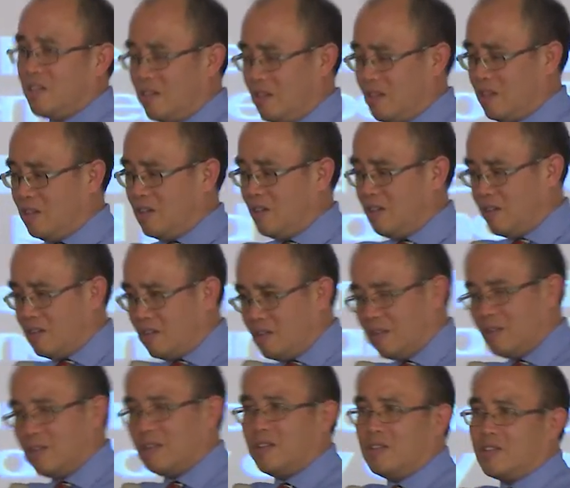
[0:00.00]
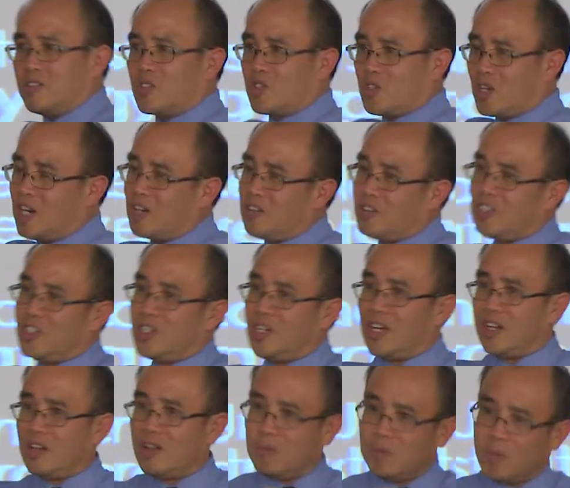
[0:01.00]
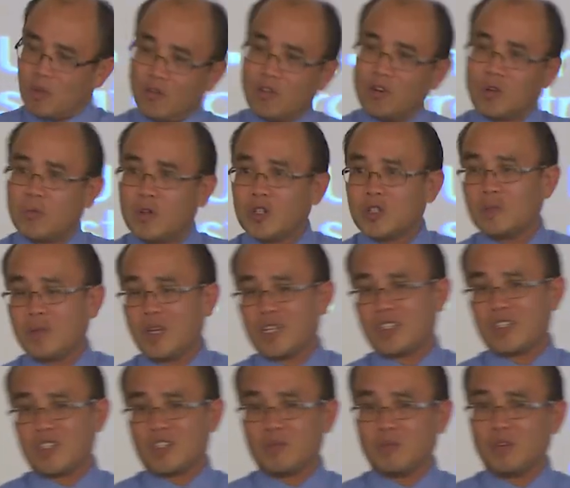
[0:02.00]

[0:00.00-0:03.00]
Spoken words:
the strategy and the performance measures